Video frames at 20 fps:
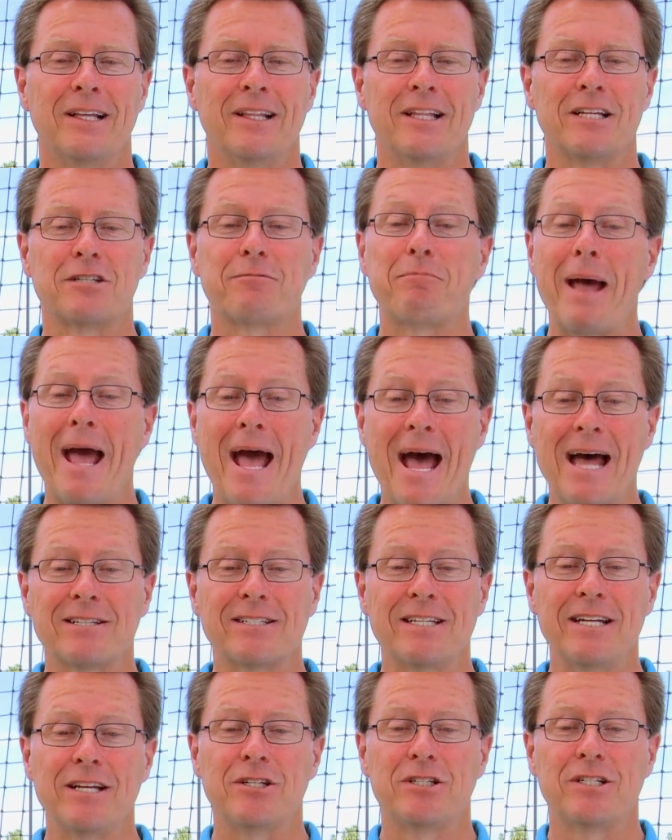This
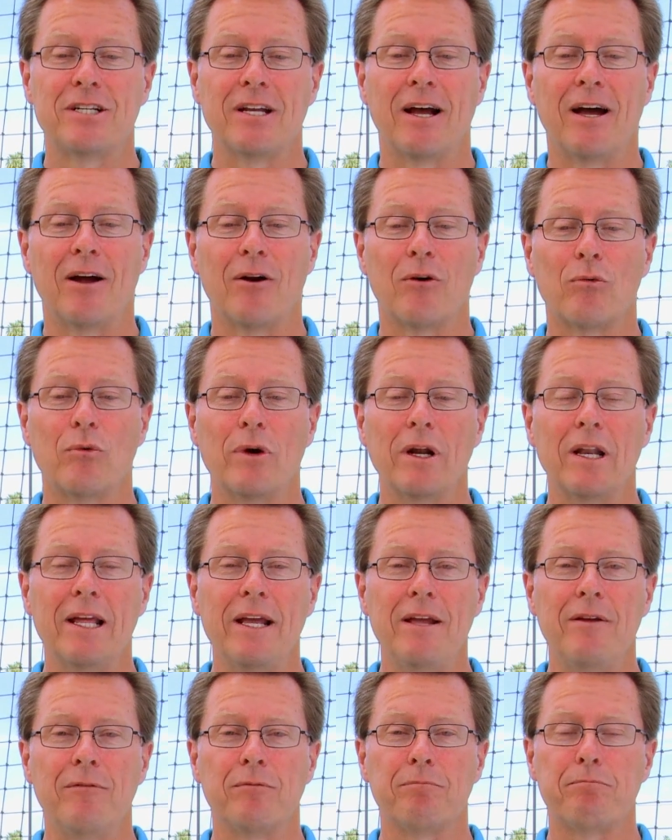passage
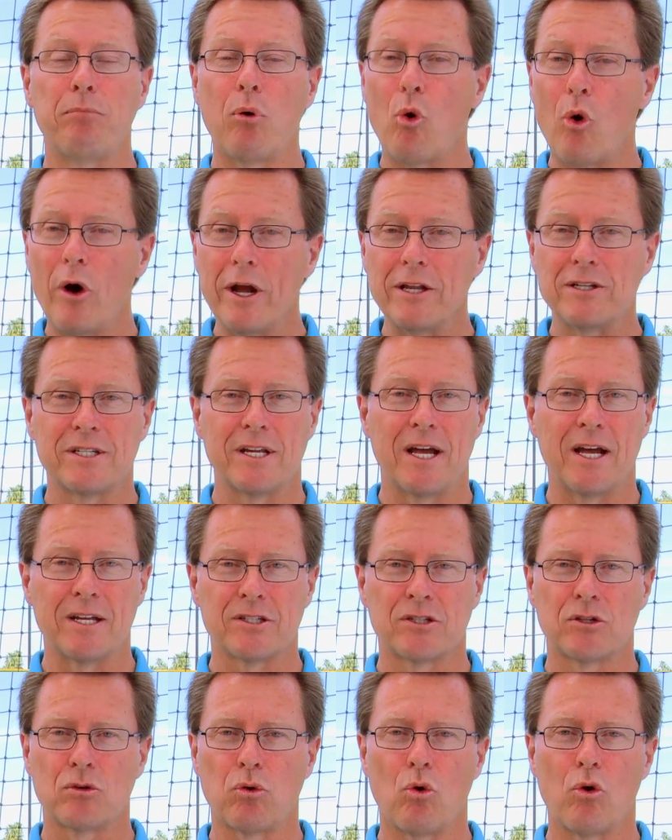really points
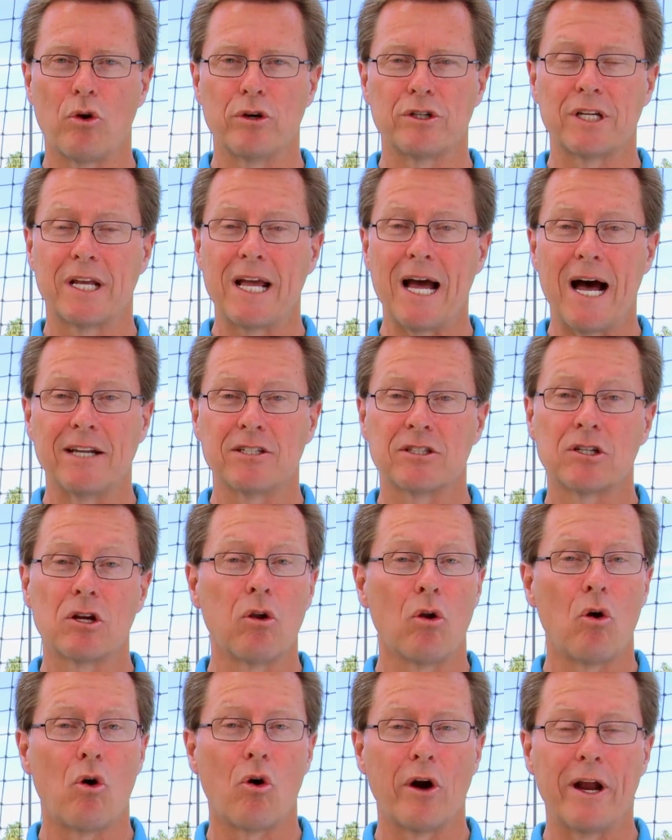us towards God's
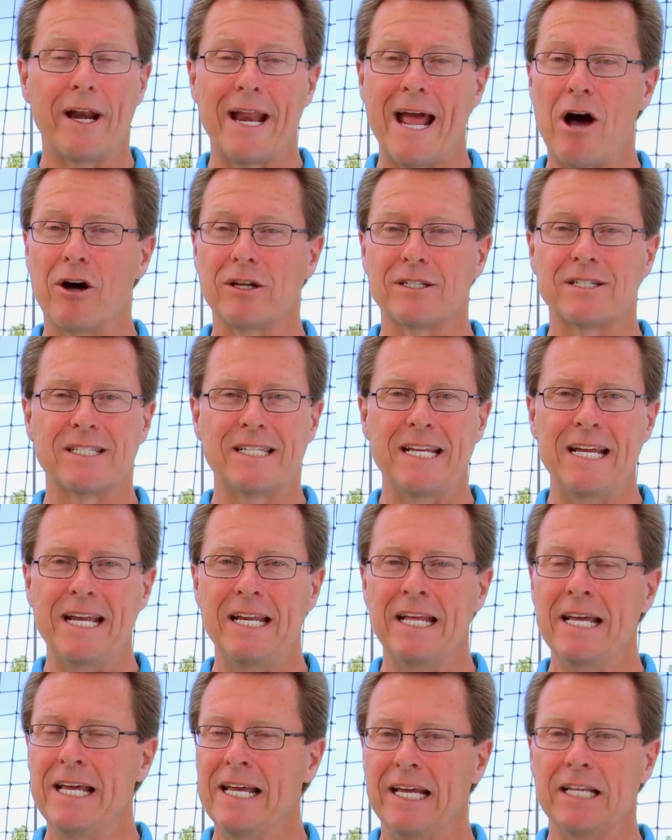glory and how it's
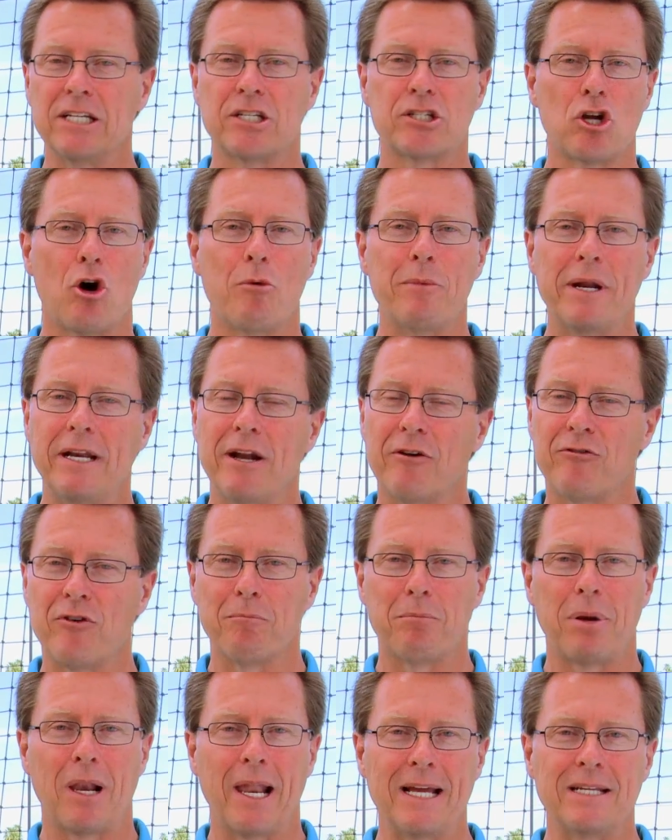seen in so many
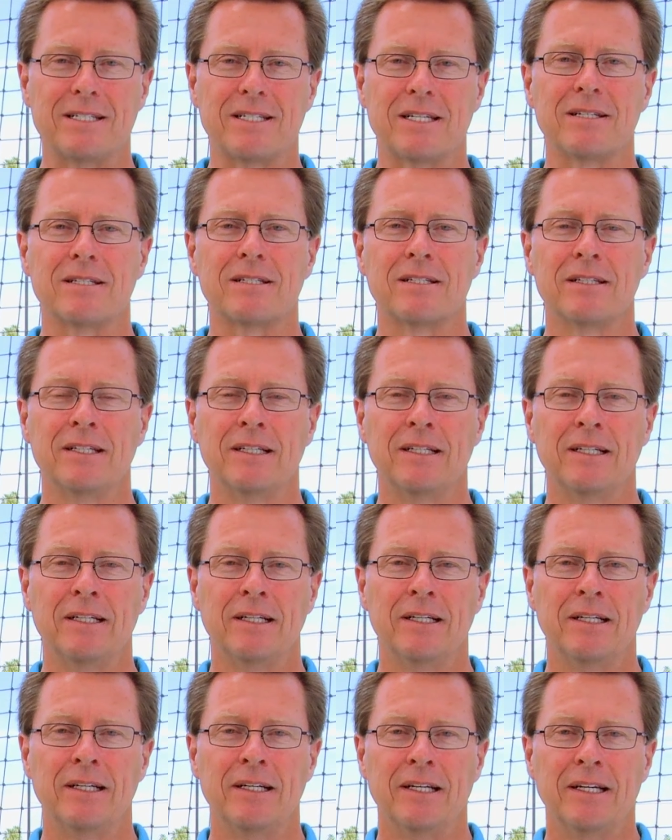different places.
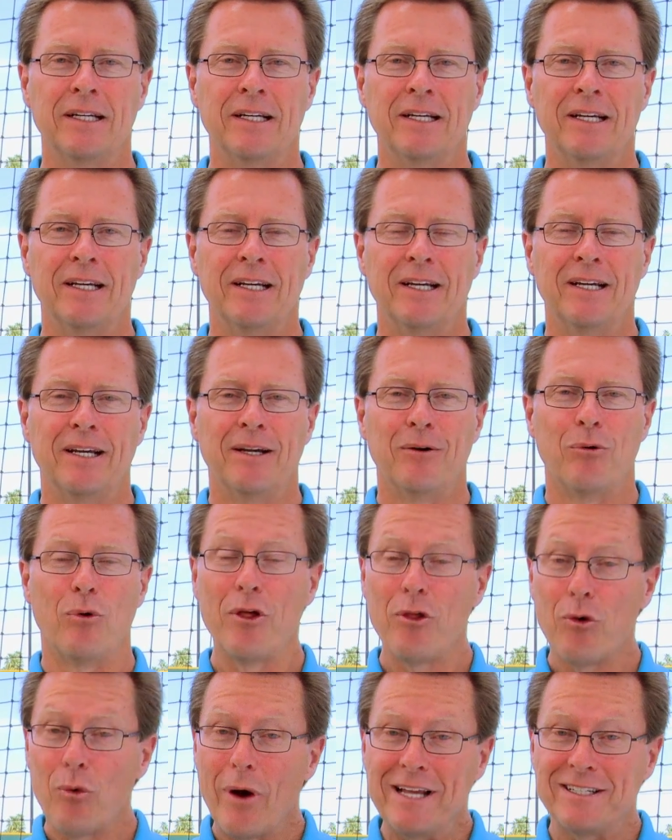One
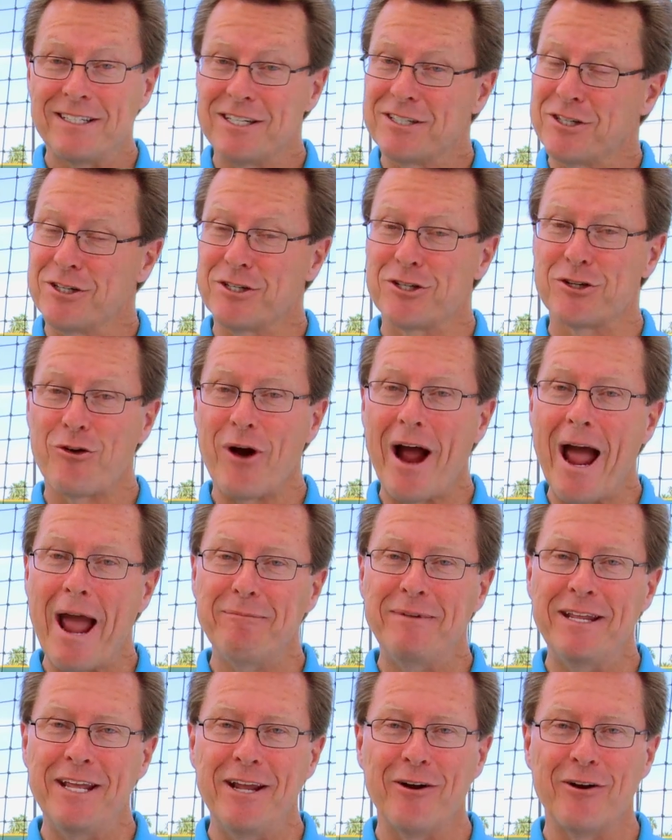of the ways it's
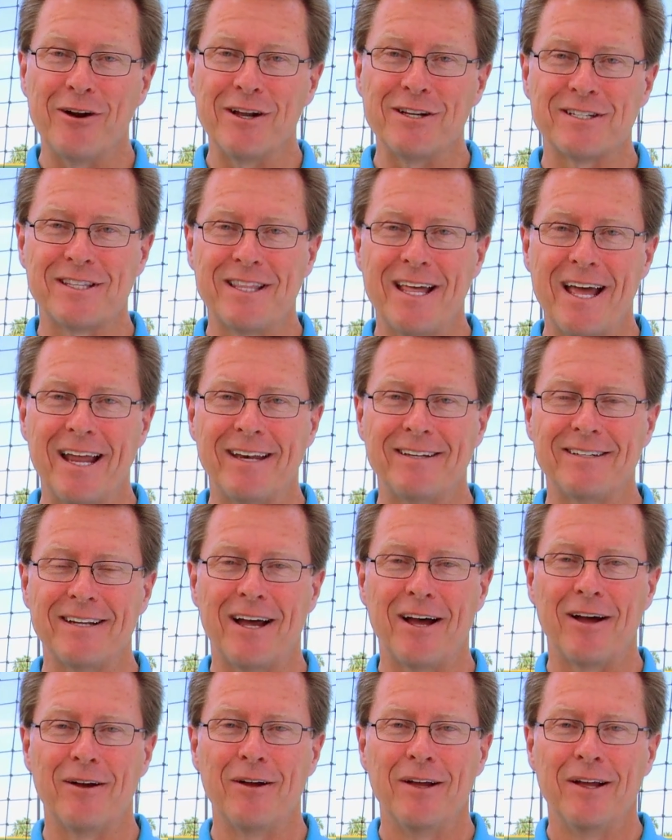described here is
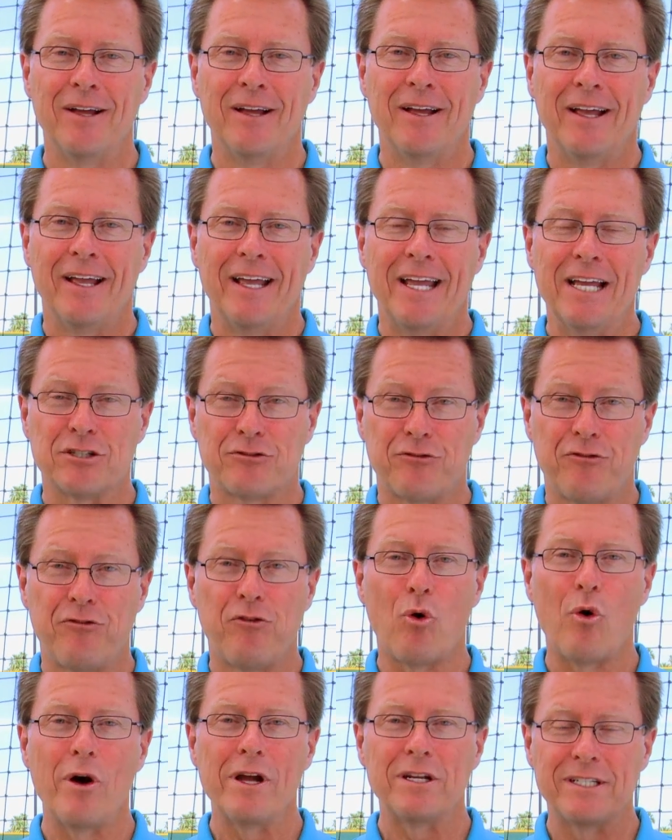that His
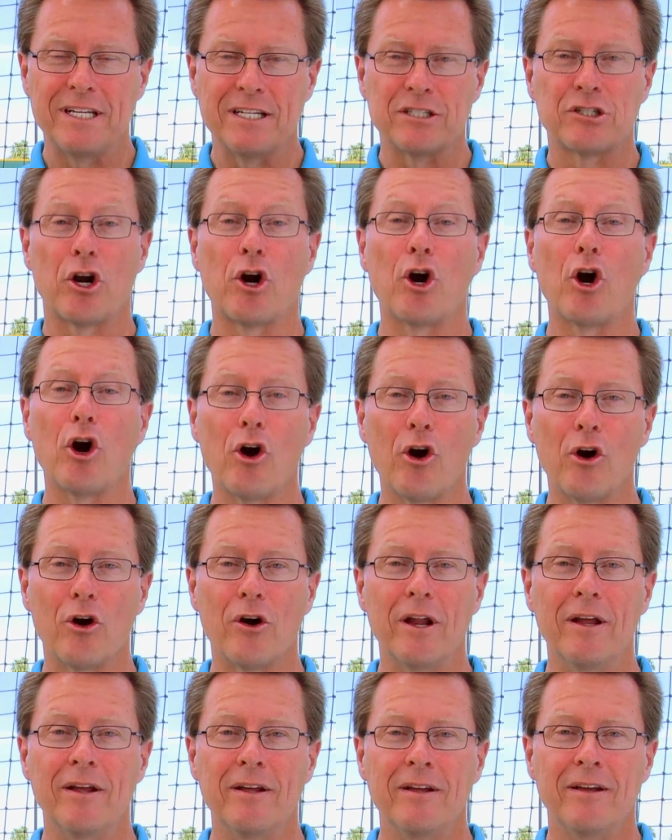voice is
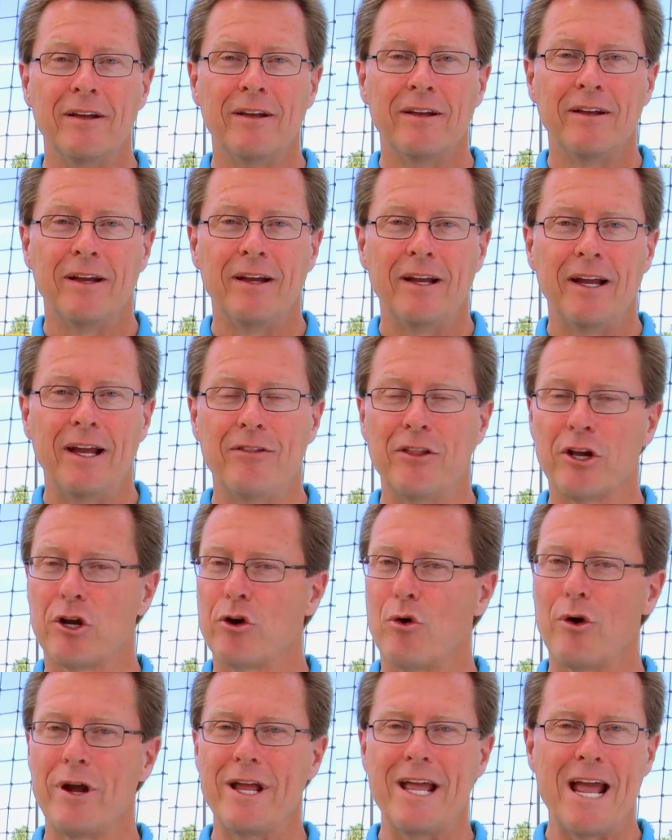heard in the
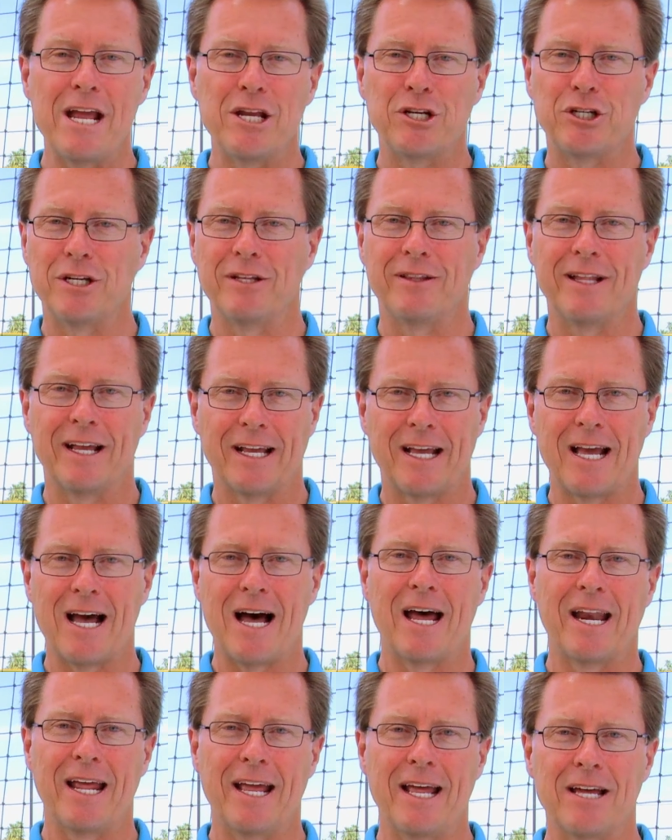creation that
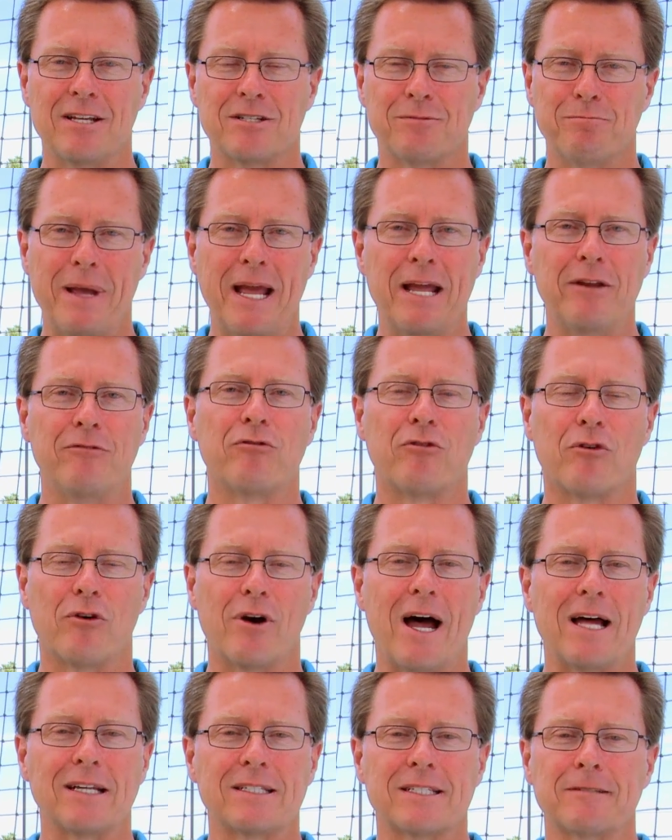God has made for
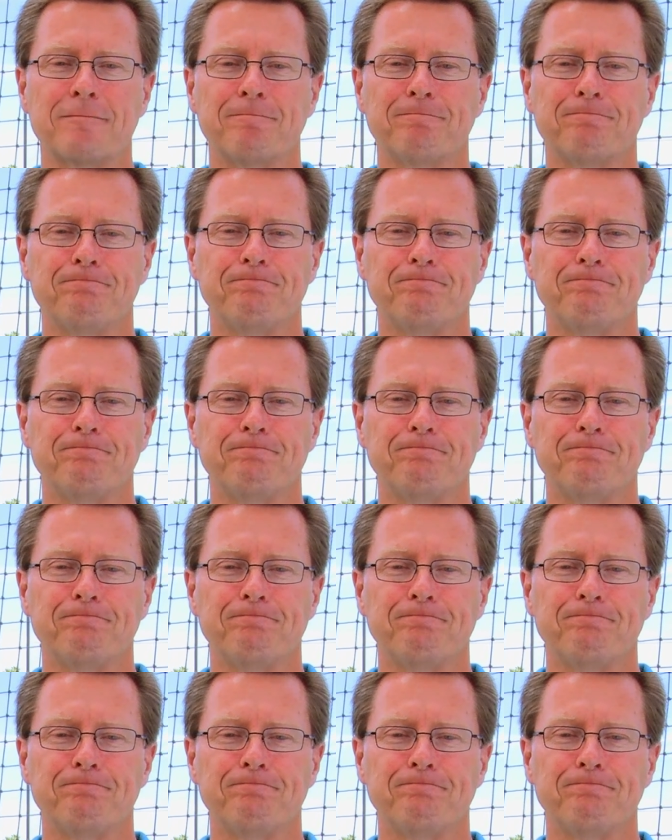us.